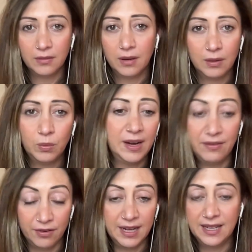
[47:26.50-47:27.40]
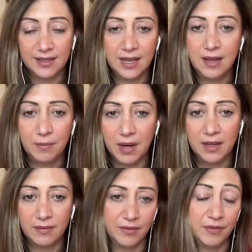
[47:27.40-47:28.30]
whatever it is that he
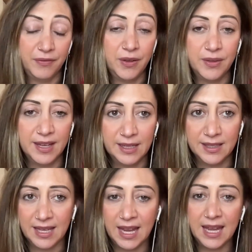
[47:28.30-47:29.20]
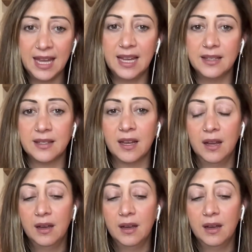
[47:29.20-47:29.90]
might, the few things that he eats,